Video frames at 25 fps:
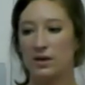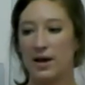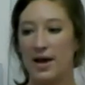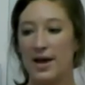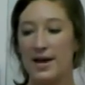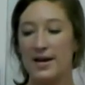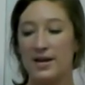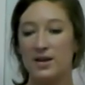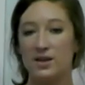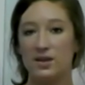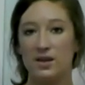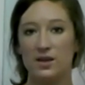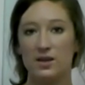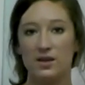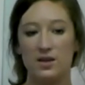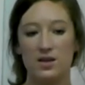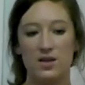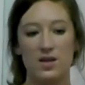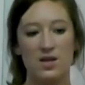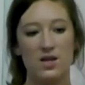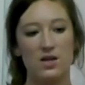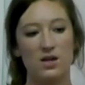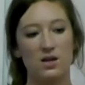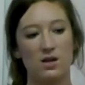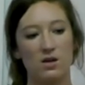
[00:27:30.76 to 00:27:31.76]
anything that
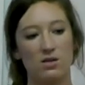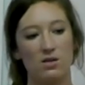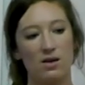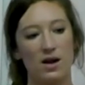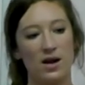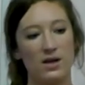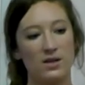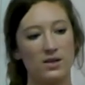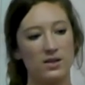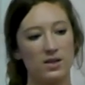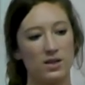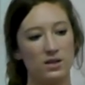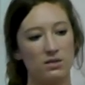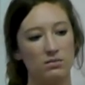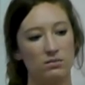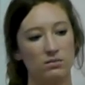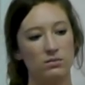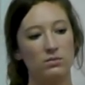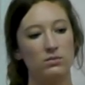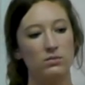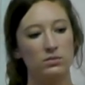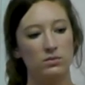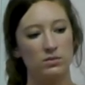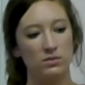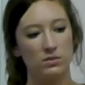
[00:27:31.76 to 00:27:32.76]
needed corrected
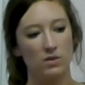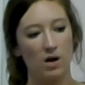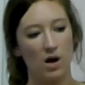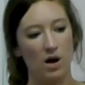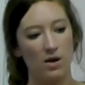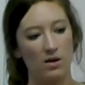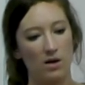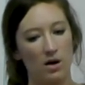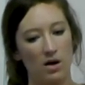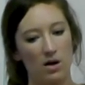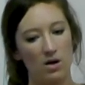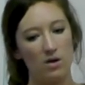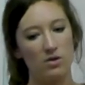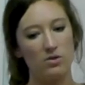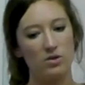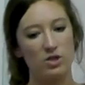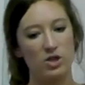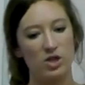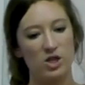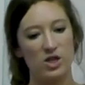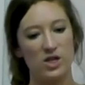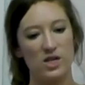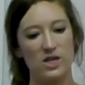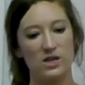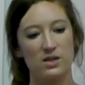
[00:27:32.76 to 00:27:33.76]
on our own
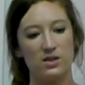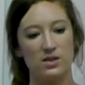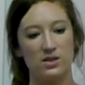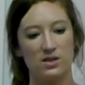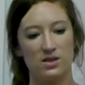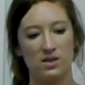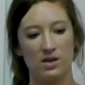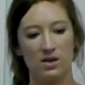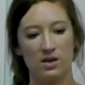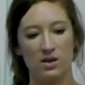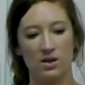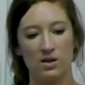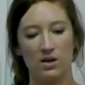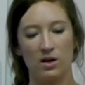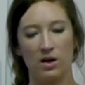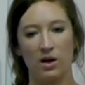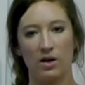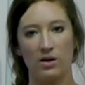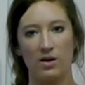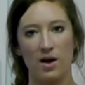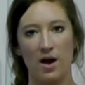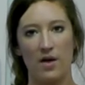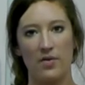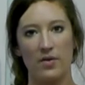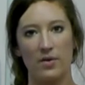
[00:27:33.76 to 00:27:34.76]
sheets.
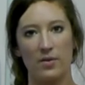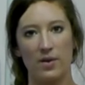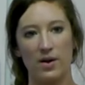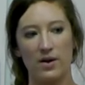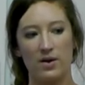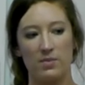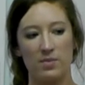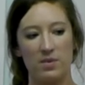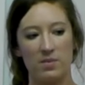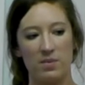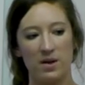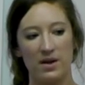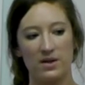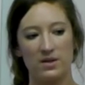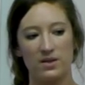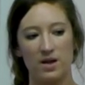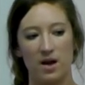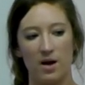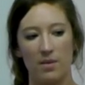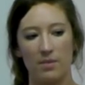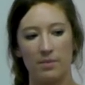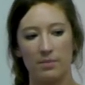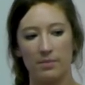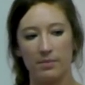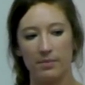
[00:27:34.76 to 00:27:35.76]
Now they're ready to be picked
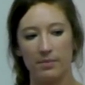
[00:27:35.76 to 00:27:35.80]
up.